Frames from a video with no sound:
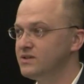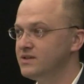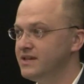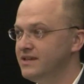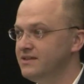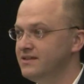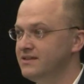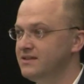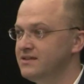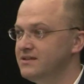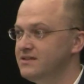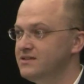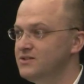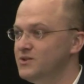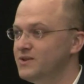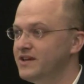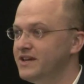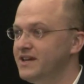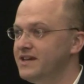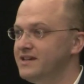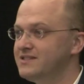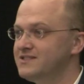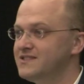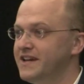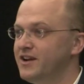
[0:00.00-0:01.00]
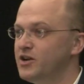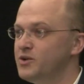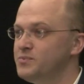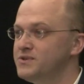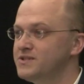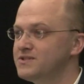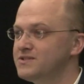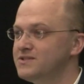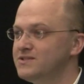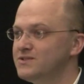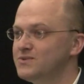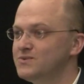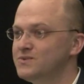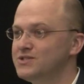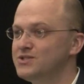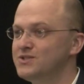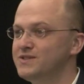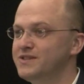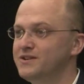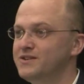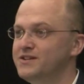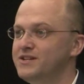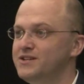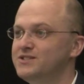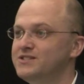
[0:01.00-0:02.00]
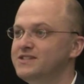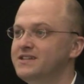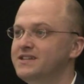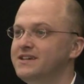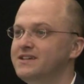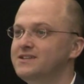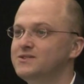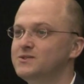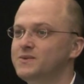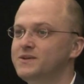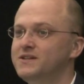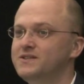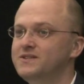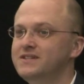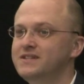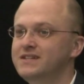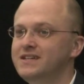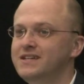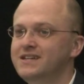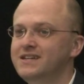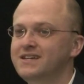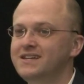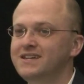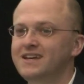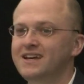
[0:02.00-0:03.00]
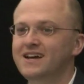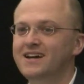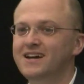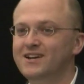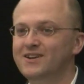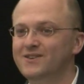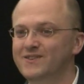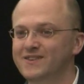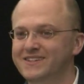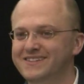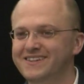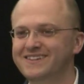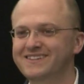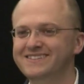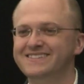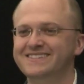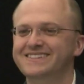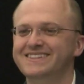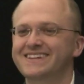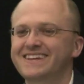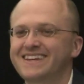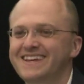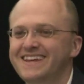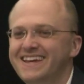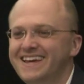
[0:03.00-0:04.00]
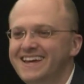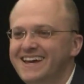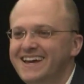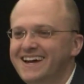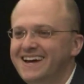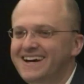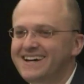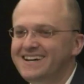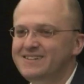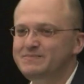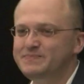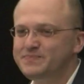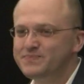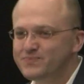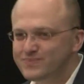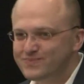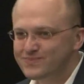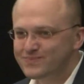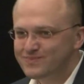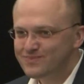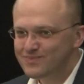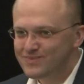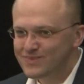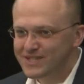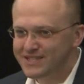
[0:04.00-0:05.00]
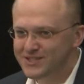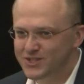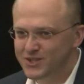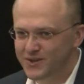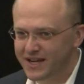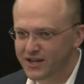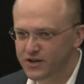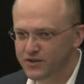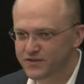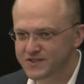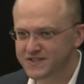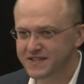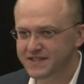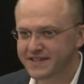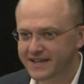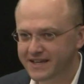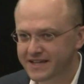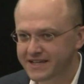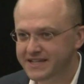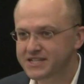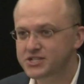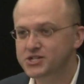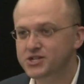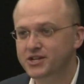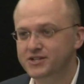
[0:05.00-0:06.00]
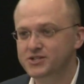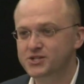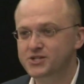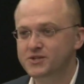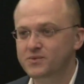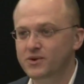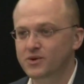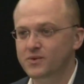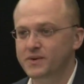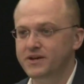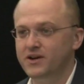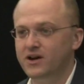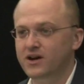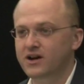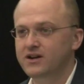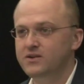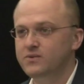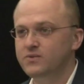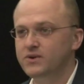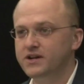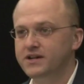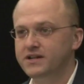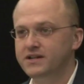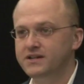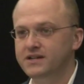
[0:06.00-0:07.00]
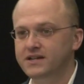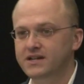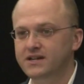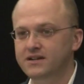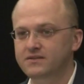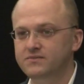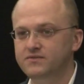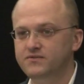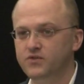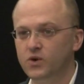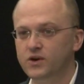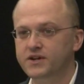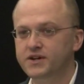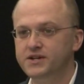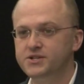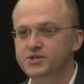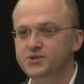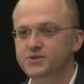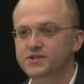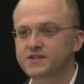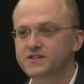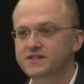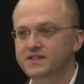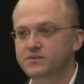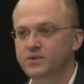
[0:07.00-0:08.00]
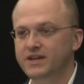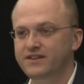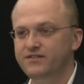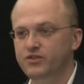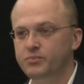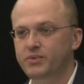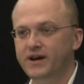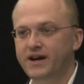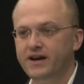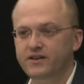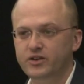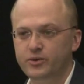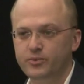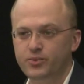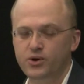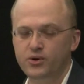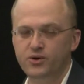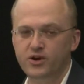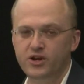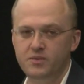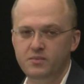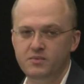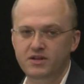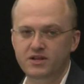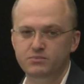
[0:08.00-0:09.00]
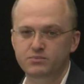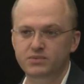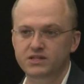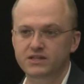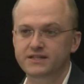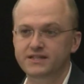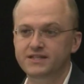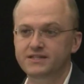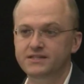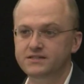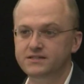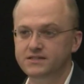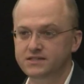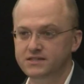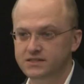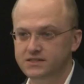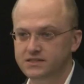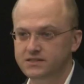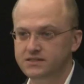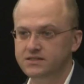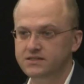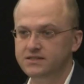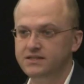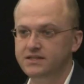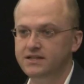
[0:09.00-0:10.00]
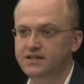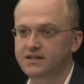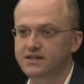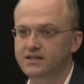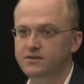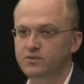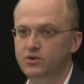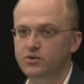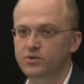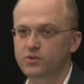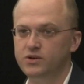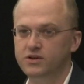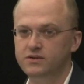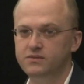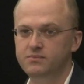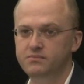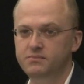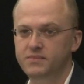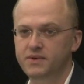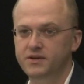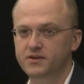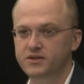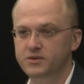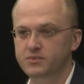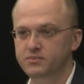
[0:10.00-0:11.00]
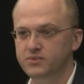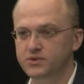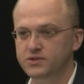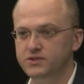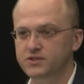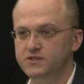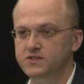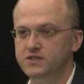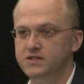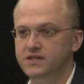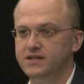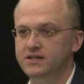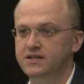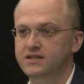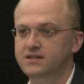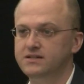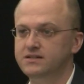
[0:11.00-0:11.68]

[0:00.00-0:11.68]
In the UK, it's Air Business, which they're here today as well. Right there. So I oversee that in each country where we are. We're in four countries, and we have a pilot program in Belize where we're mailing books,